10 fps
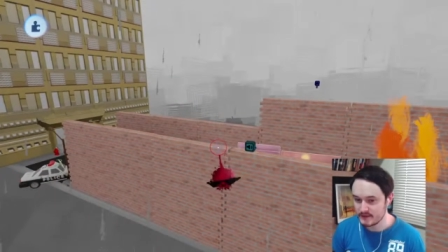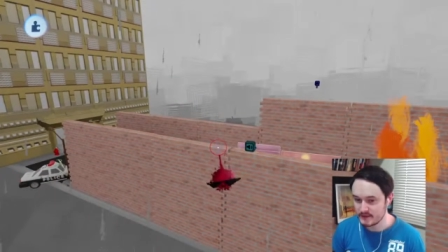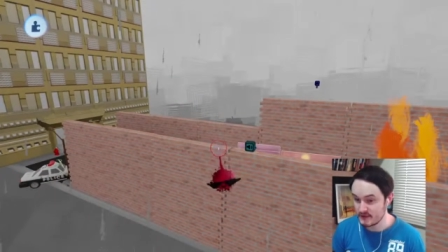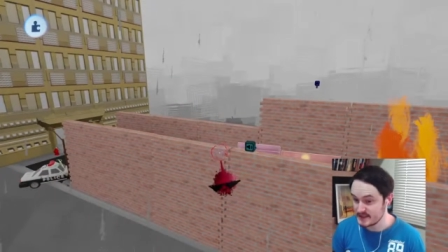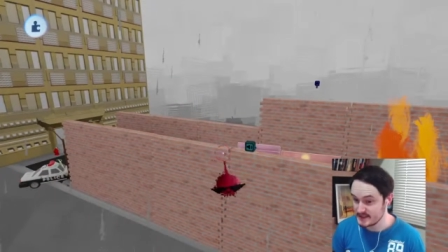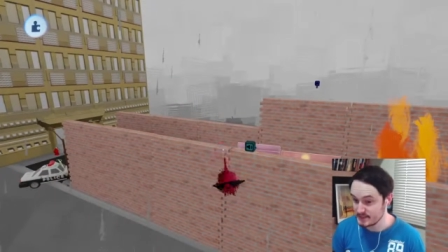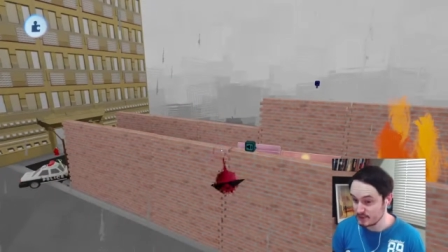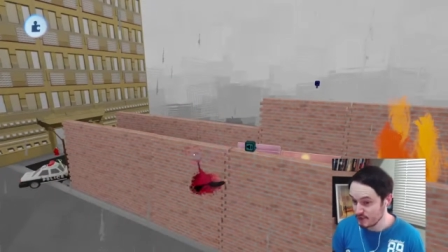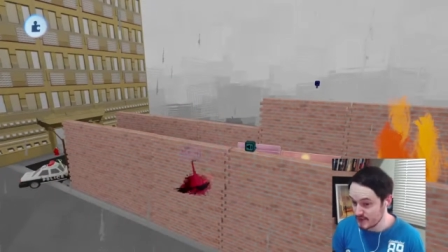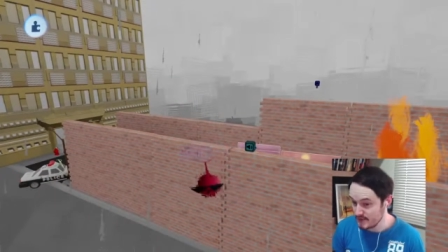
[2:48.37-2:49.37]
Resident Evil
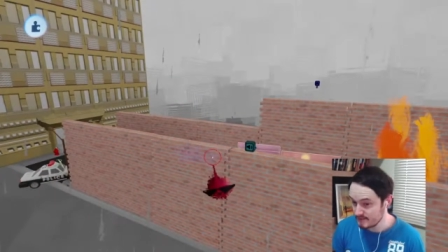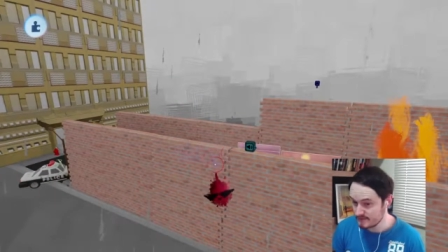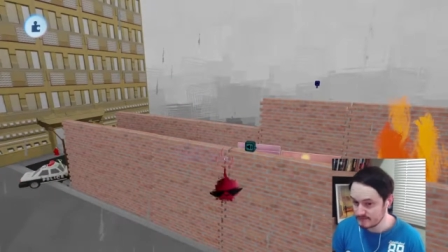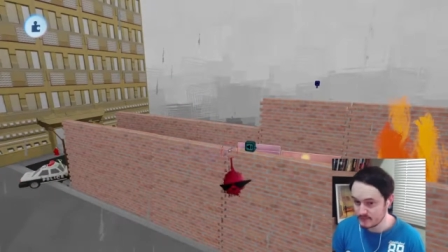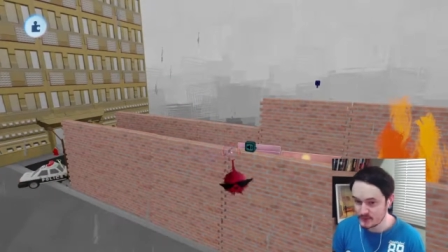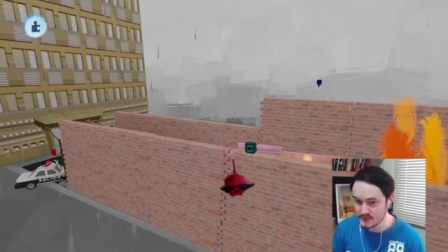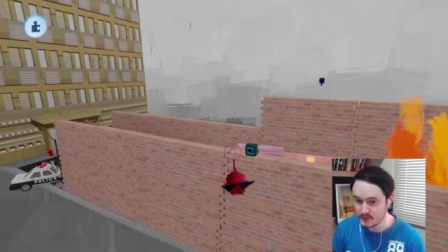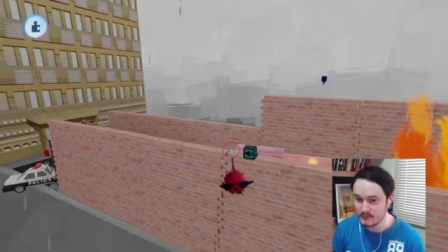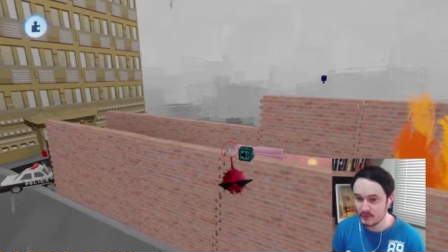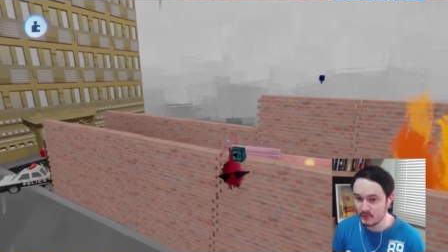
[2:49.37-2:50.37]
3, which is
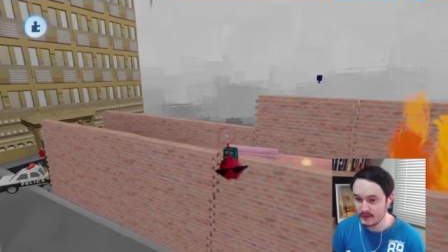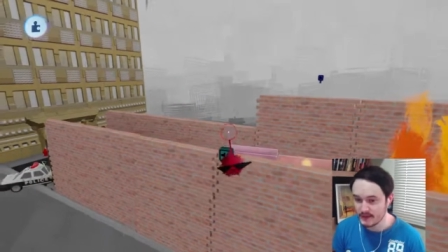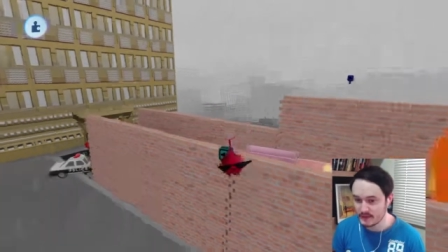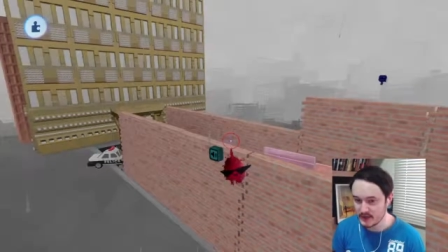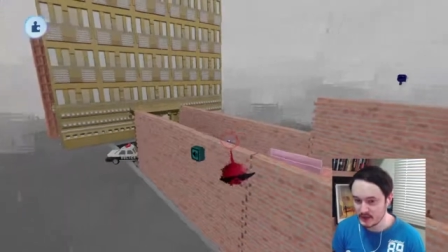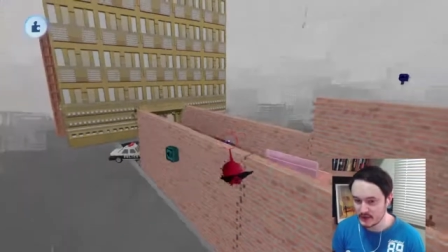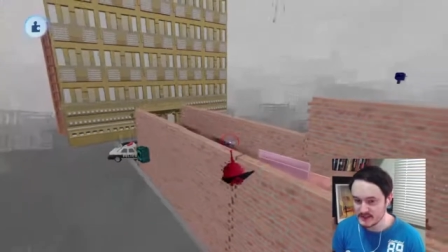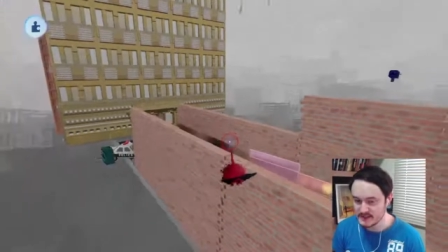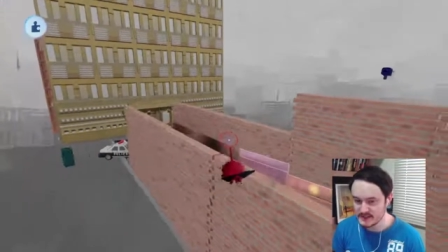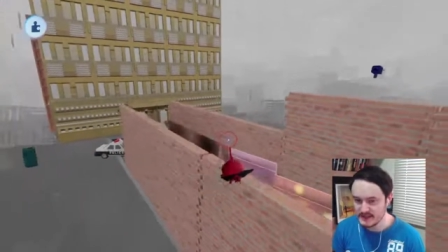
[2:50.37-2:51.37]
quite appropriate,
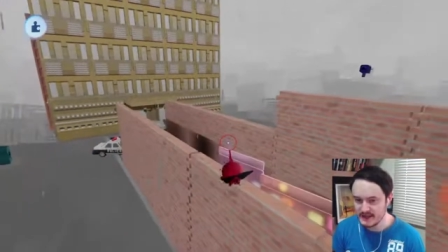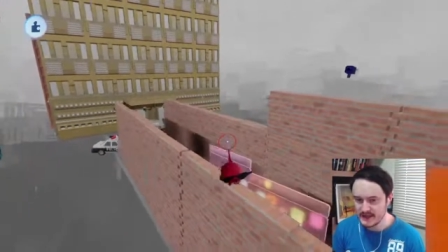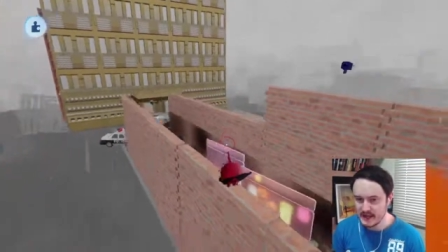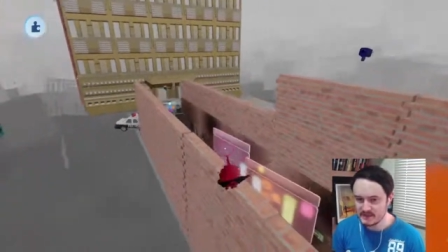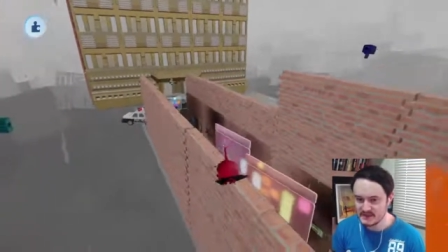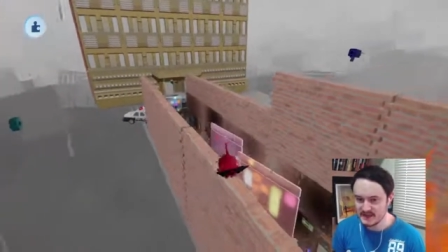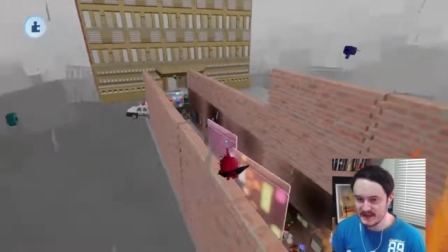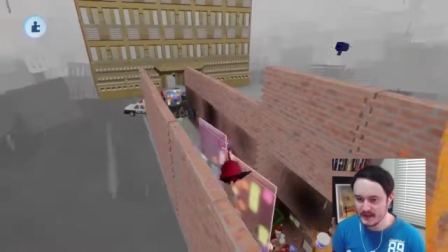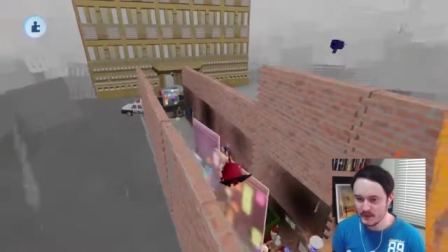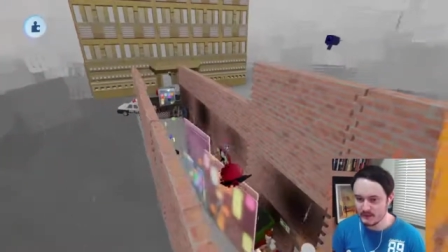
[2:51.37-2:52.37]
because I would
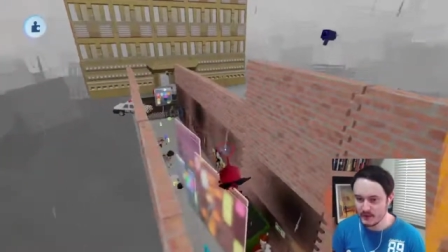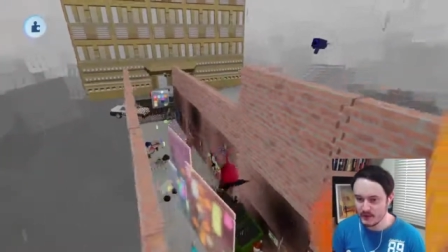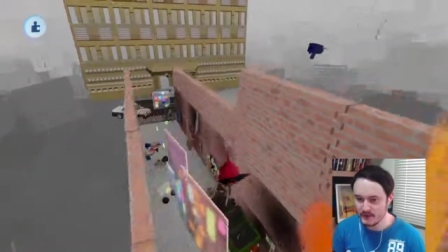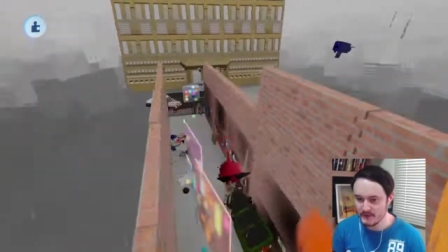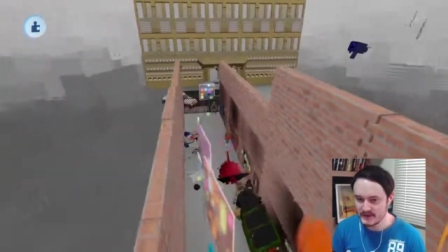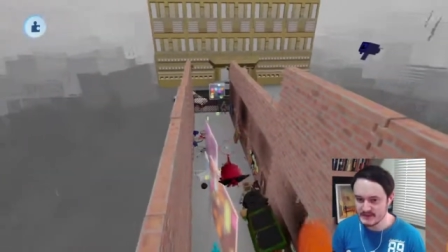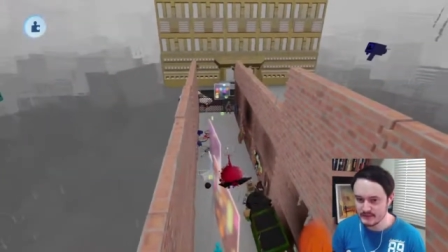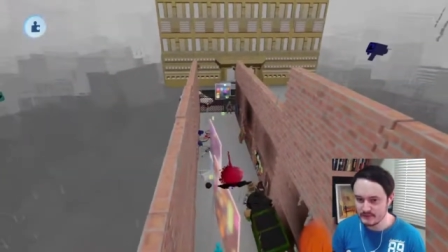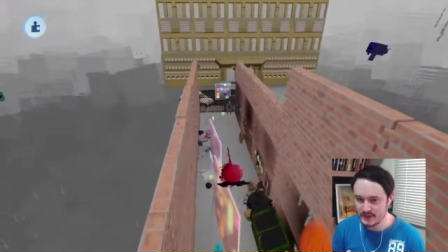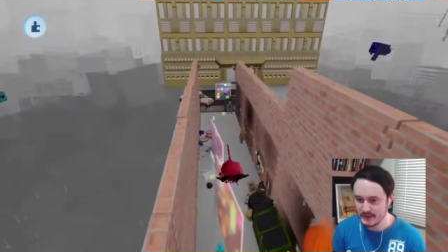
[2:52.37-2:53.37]
say out of all the Resident
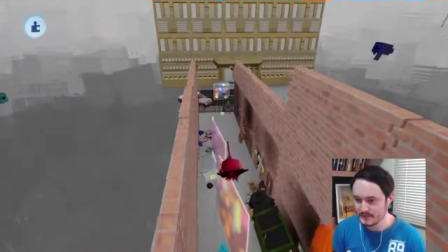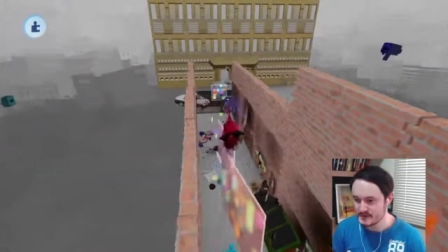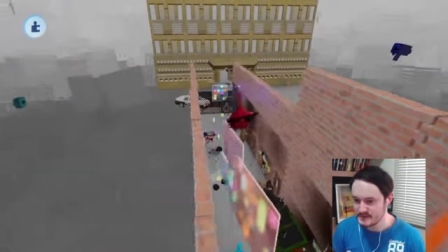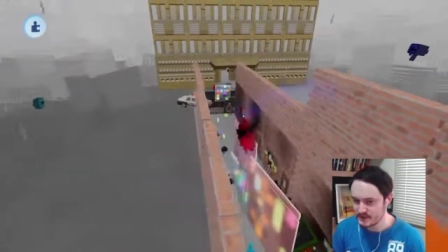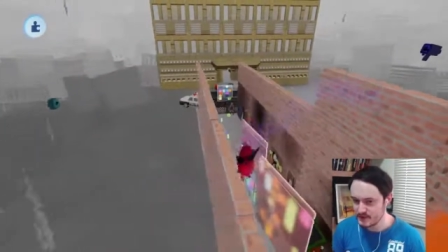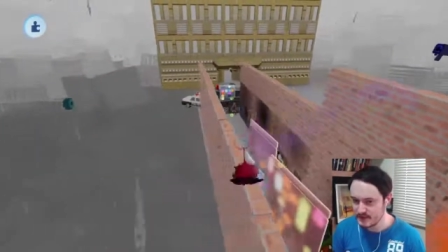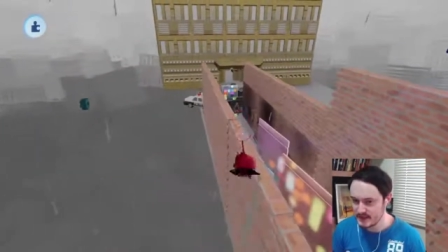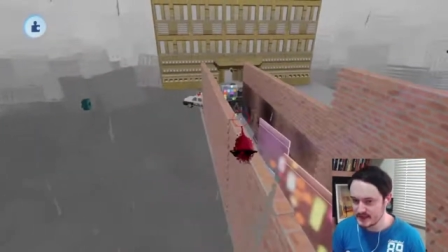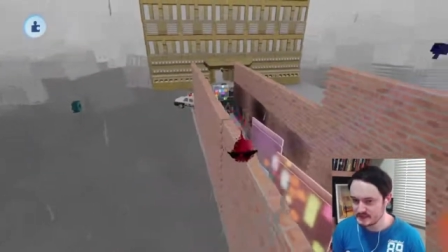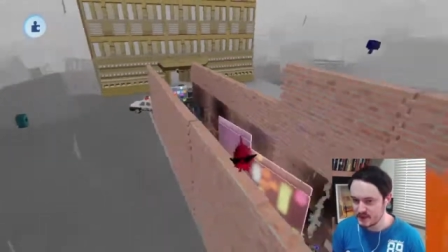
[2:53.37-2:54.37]
Evil games,
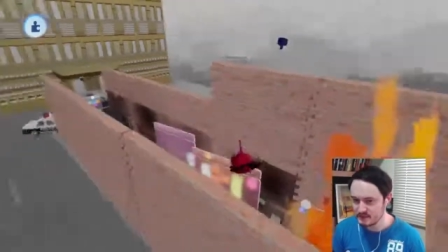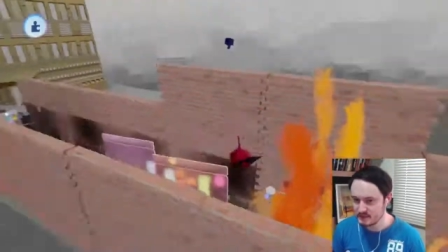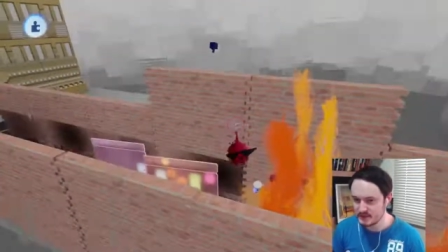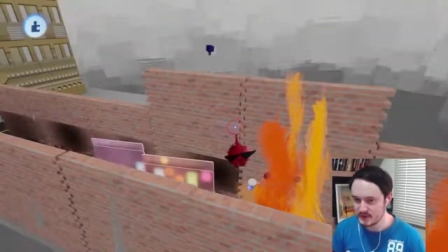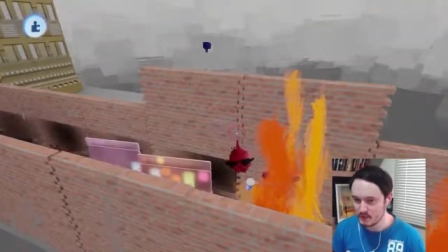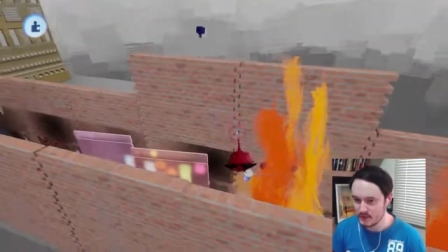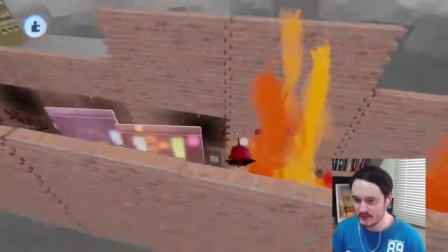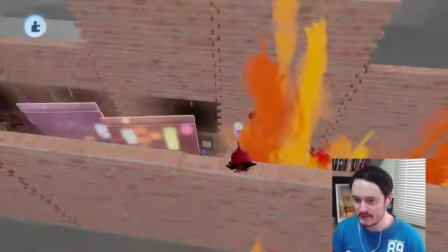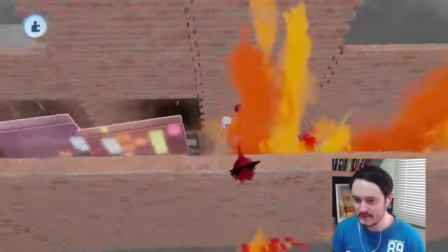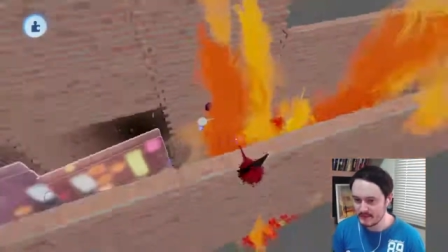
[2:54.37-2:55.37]
3 is probably the
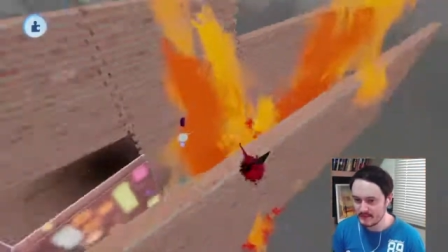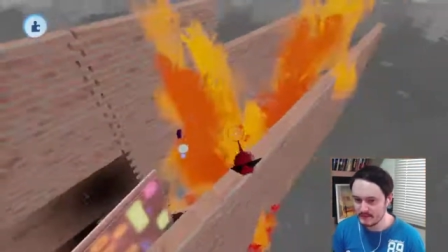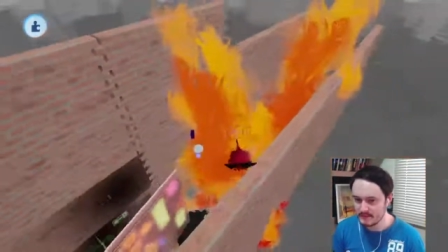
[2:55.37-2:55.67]
one that